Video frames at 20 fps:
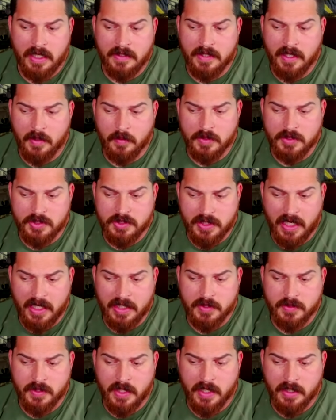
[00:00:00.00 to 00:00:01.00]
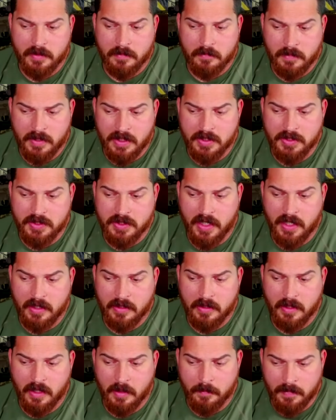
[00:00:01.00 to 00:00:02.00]
And that was Shadrach,
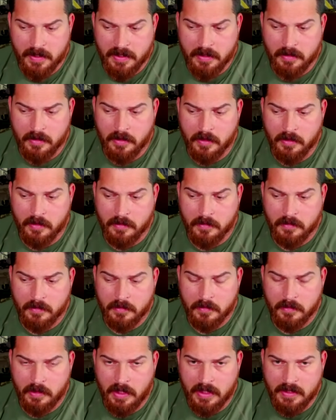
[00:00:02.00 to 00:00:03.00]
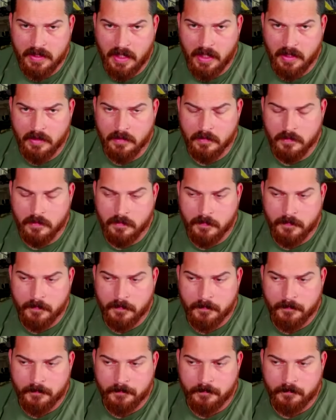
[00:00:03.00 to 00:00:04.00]
Meshach, Abednego, and Daniel.
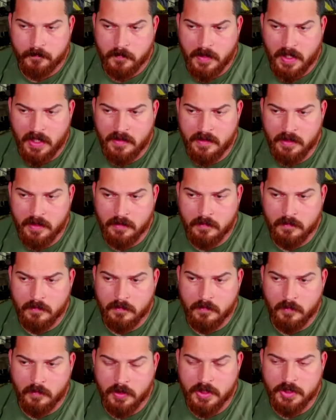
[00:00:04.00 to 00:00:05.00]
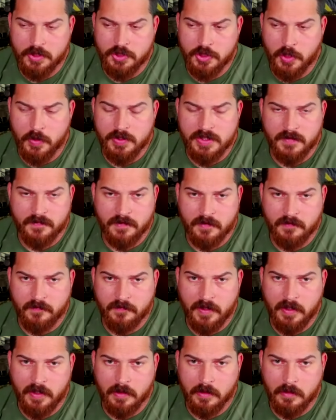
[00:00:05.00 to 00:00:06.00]
And then look at Joseph and
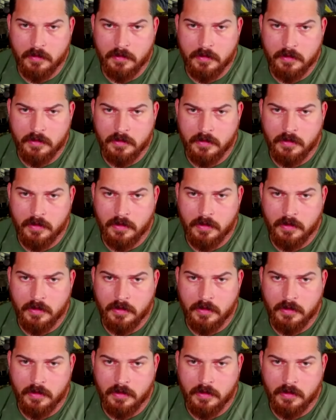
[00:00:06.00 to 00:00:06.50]
Pharaoh.